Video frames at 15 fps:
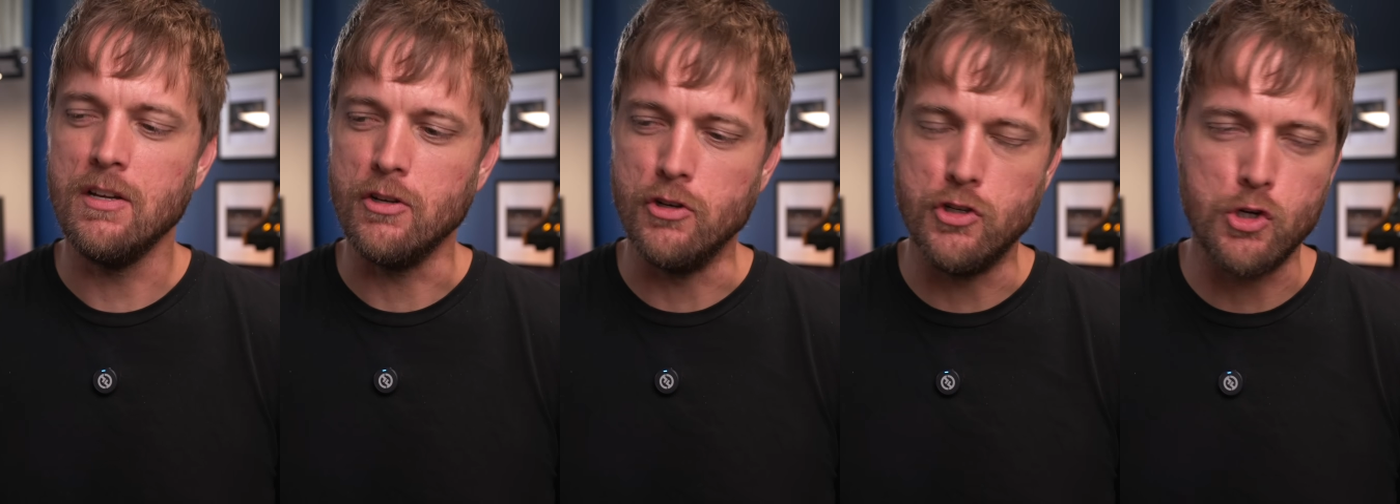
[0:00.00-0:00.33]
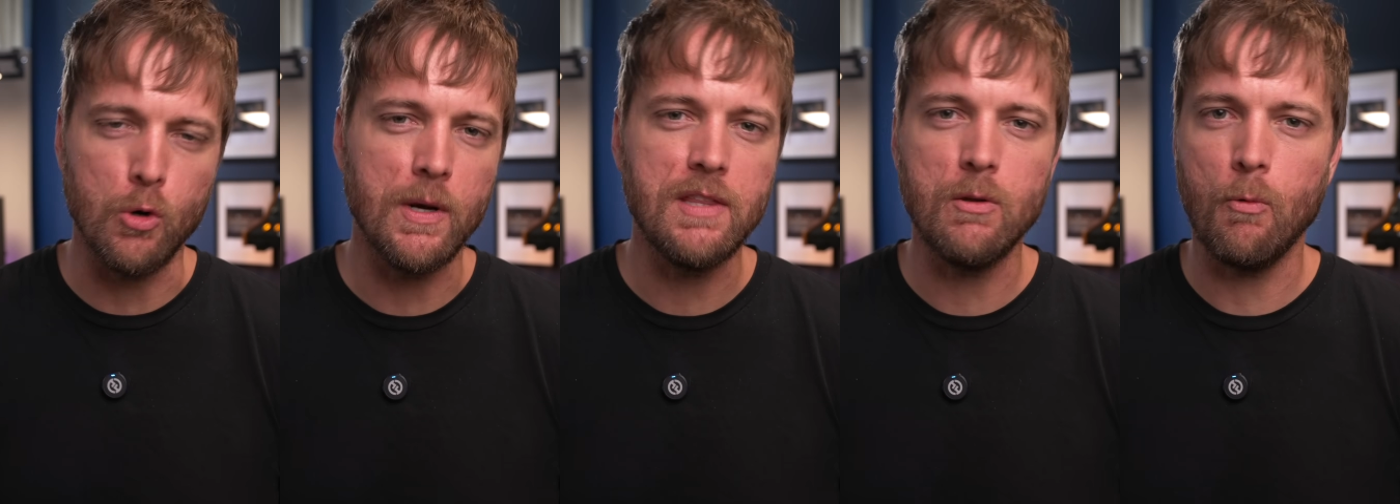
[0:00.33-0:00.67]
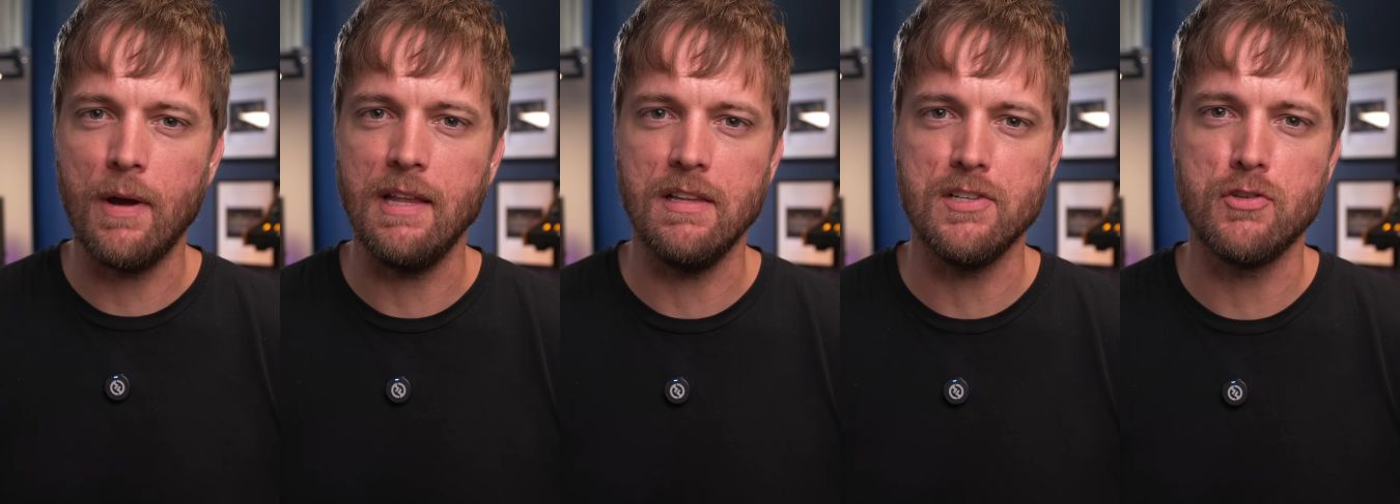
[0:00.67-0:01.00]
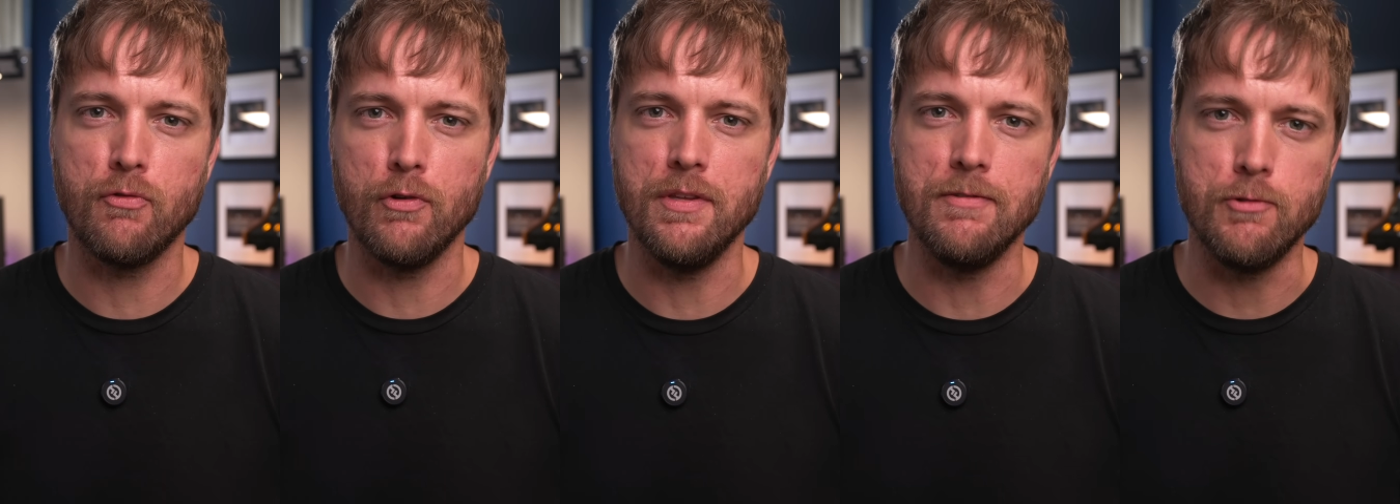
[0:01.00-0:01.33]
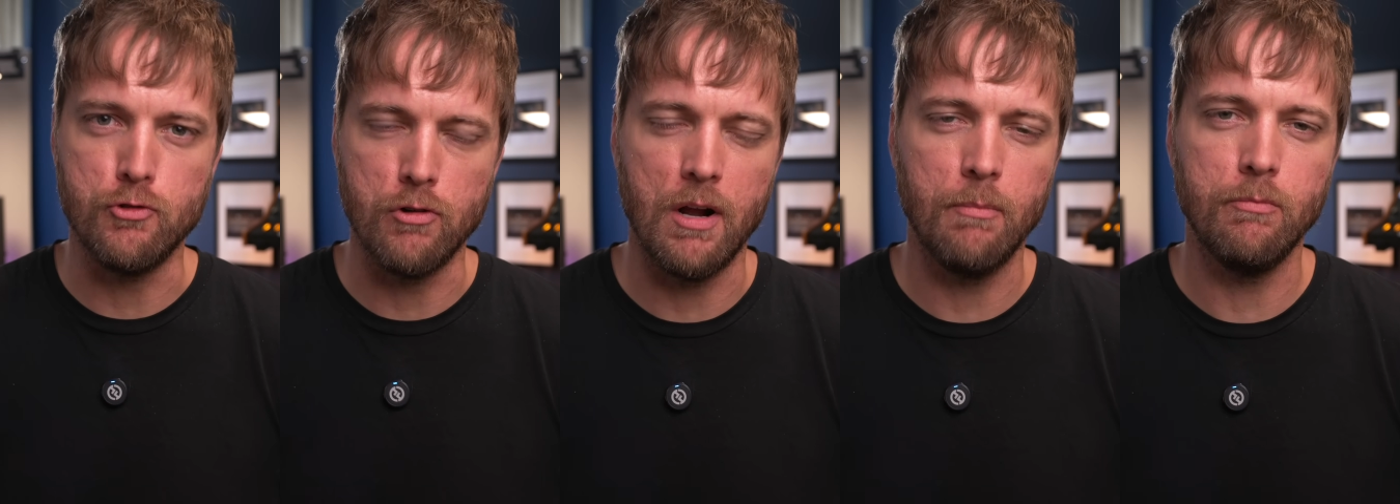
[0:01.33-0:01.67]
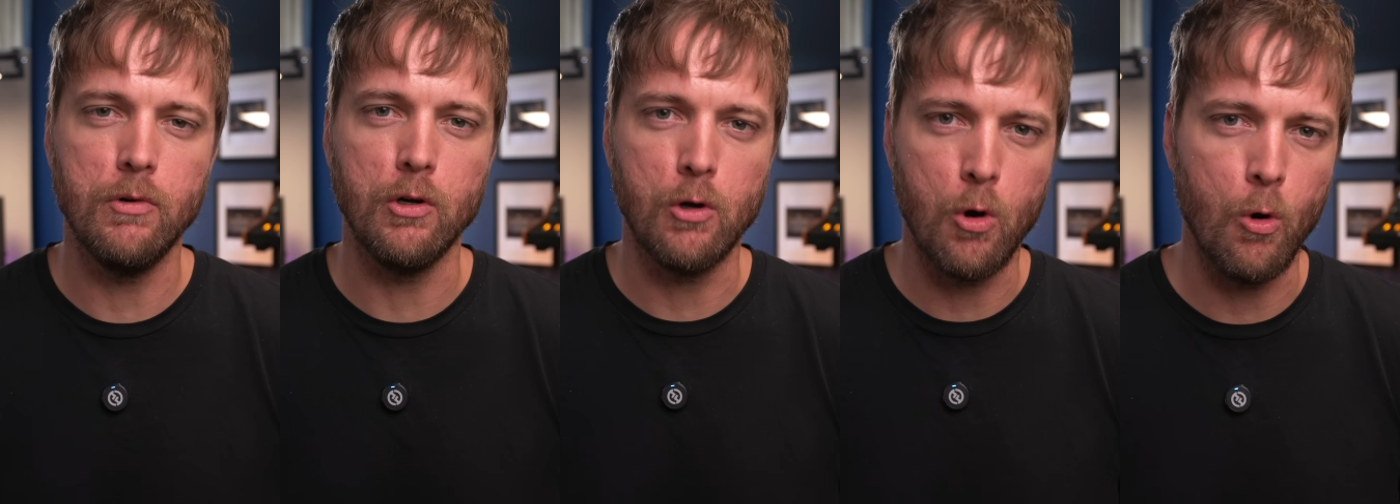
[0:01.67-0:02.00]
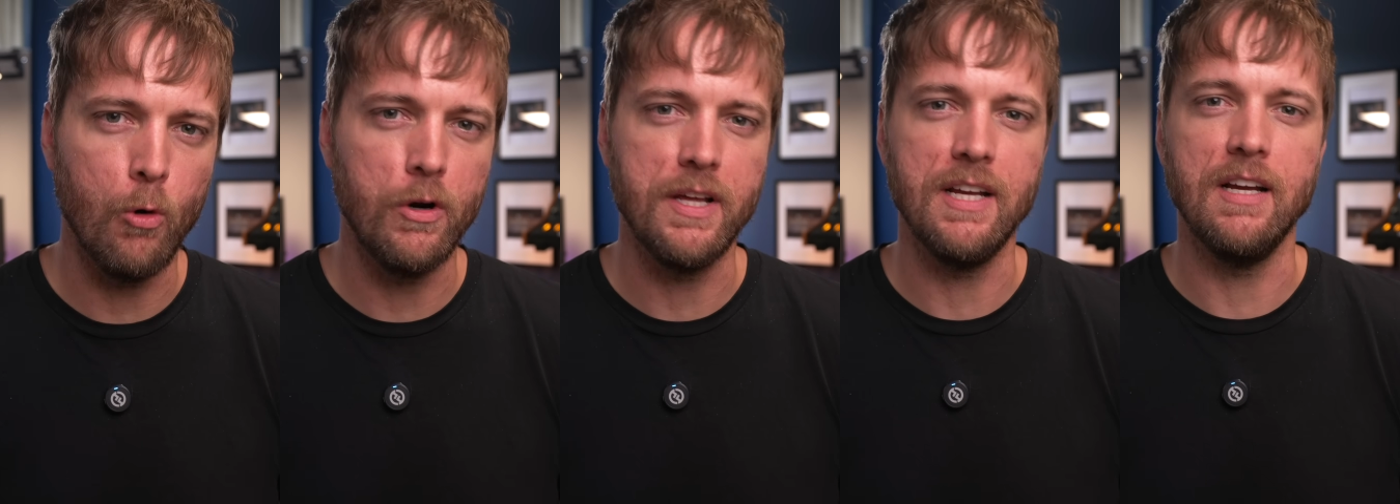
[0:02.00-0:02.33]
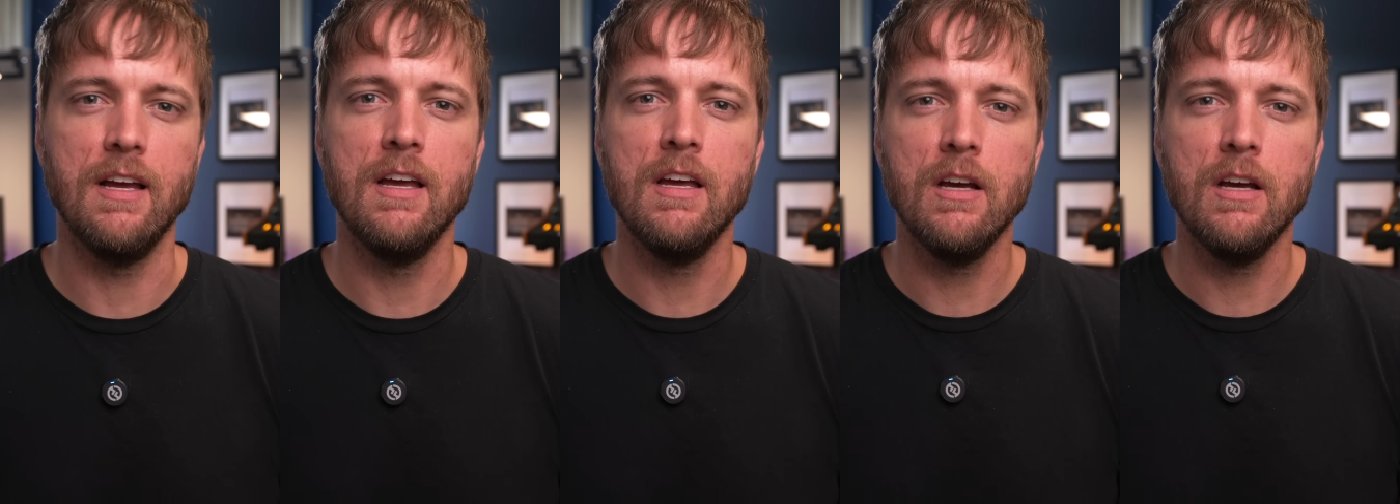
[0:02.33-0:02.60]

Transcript: join the waitlist for the drum recording